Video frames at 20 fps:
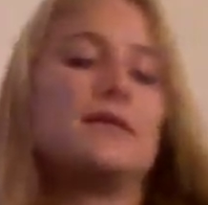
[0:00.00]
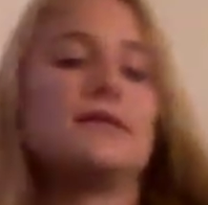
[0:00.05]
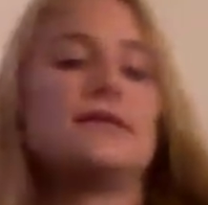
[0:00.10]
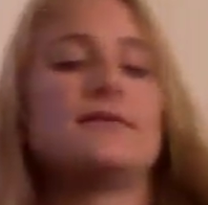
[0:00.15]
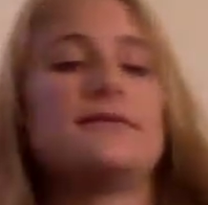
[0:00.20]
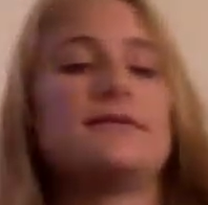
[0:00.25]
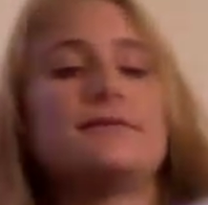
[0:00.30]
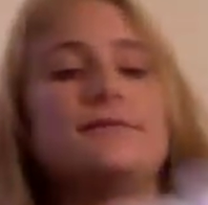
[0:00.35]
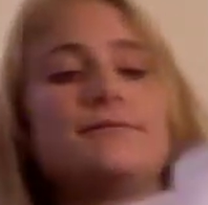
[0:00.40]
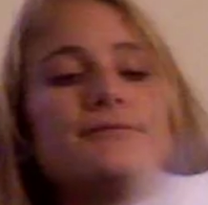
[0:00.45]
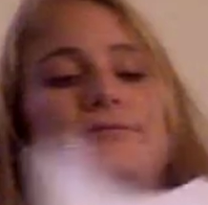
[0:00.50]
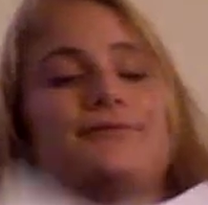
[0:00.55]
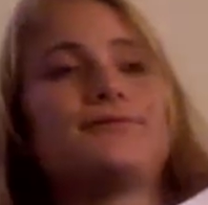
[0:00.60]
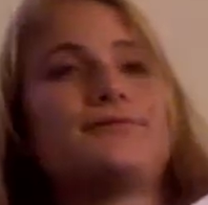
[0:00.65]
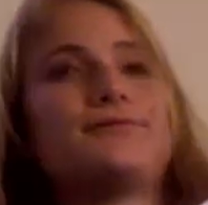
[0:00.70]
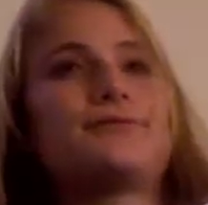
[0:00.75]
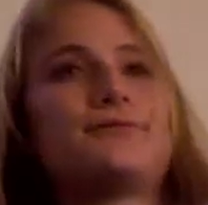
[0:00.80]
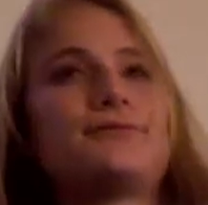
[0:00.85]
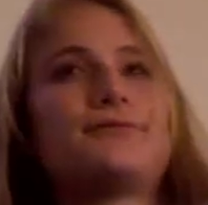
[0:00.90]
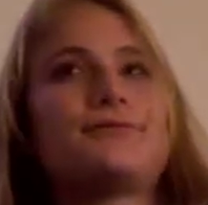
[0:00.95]

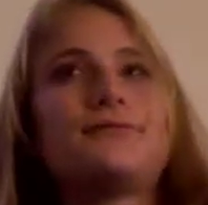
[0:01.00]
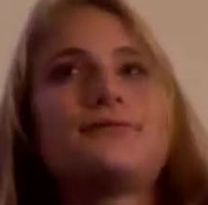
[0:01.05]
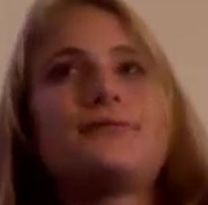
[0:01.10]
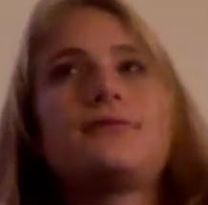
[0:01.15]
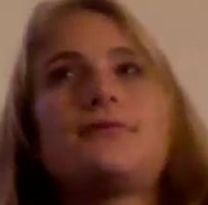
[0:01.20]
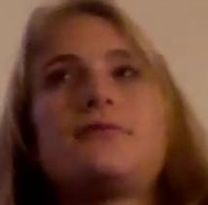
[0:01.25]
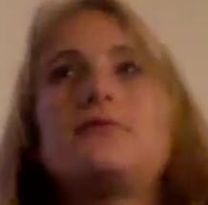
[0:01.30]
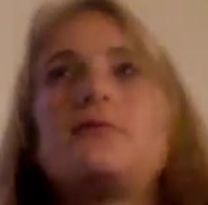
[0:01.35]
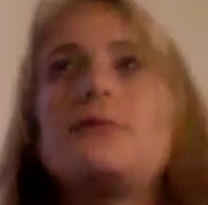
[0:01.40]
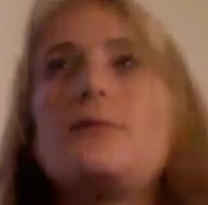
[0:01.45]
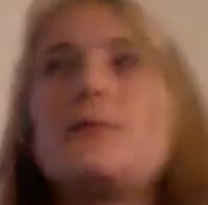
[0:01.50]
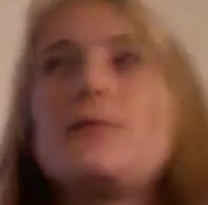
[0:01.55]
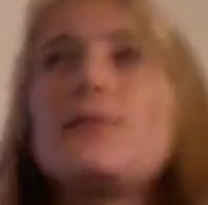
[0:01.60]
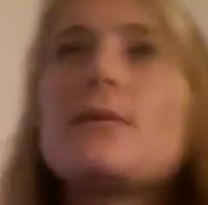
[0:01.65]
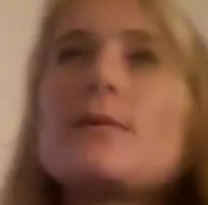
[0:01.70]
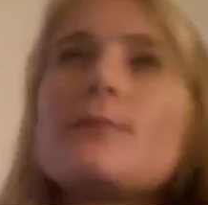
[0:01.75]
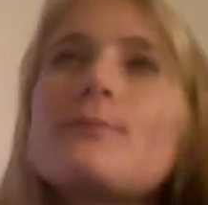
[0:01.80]
(silence)